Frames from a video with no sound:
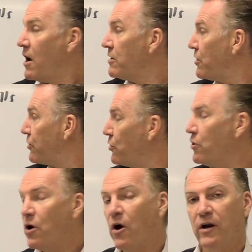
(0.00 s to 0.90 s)
And the
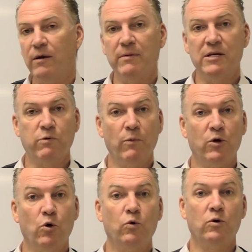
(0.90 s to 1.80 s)
third item is what we
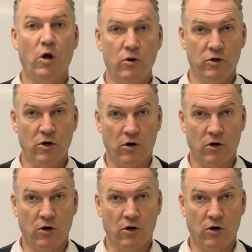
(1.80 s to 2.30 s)
call loan